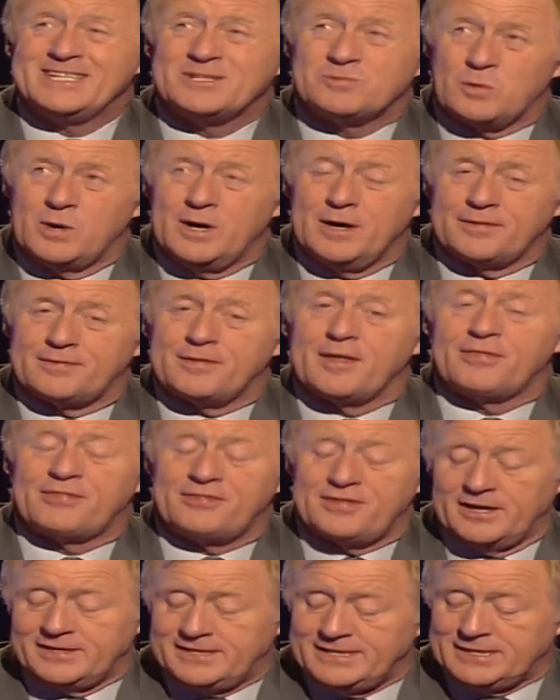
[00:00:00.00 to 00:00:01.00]
is worth
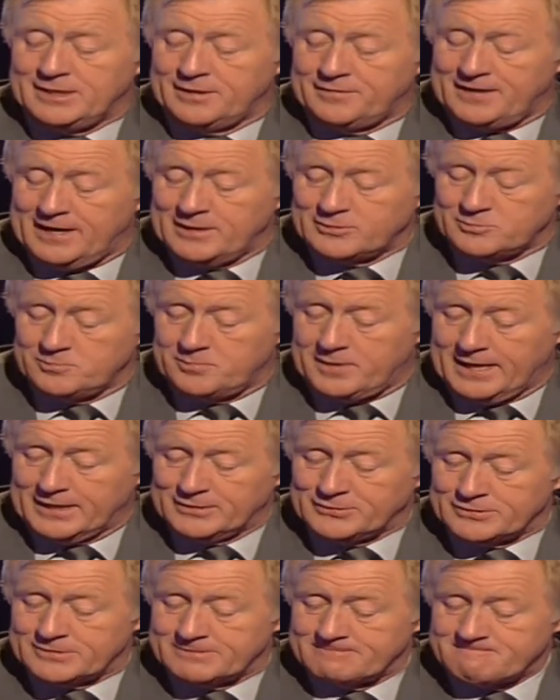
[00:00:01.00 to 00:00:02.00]
£32,000.
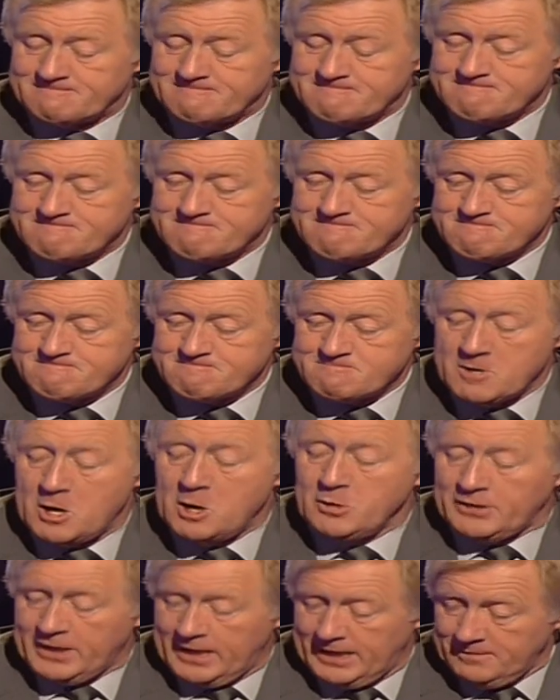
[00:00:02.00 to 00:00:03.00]
Right. OK.
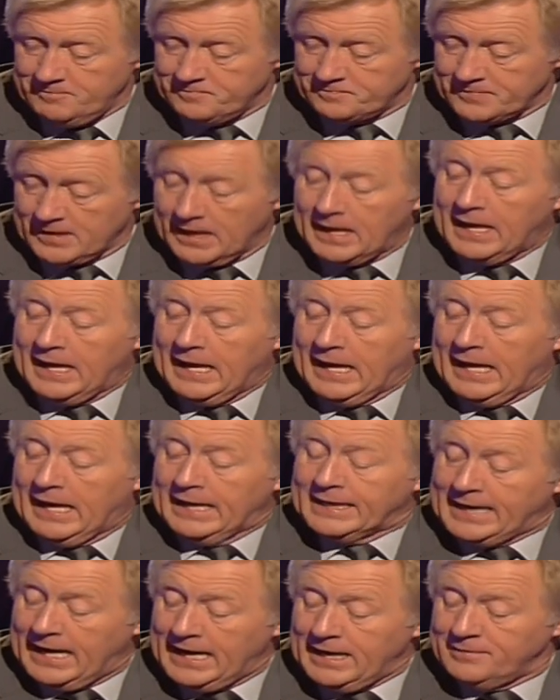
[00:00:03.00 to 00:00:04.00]
OK.
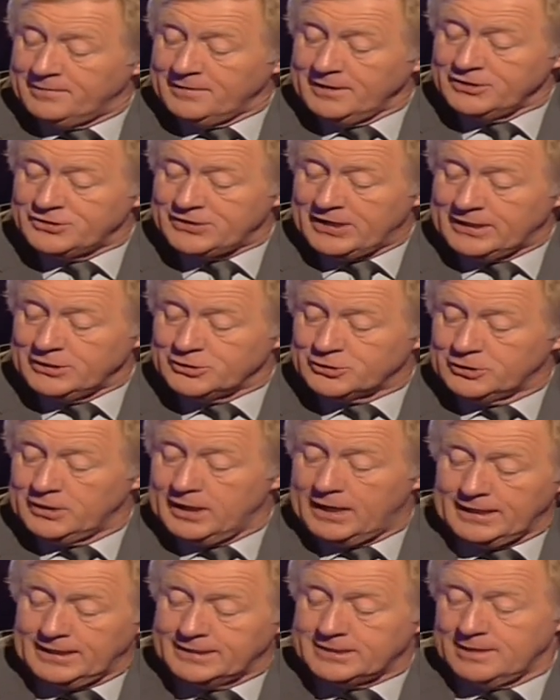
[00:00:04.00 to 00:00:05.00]
Kaye, 30 seconds. Good
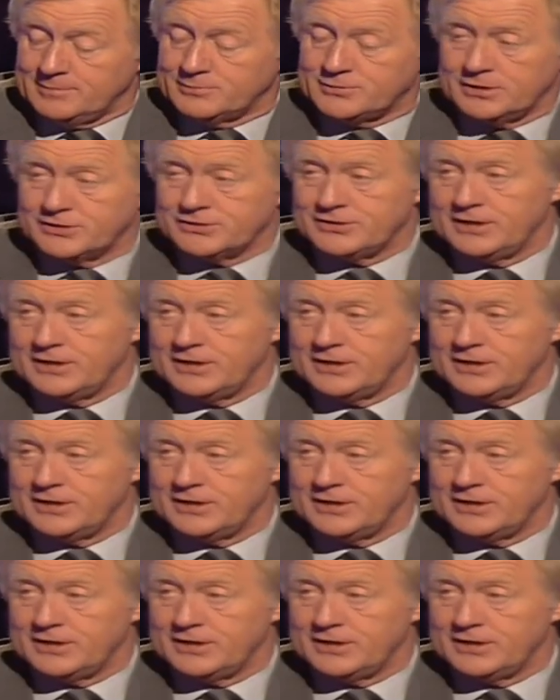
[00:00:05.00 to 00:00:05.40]
luck. Your time starts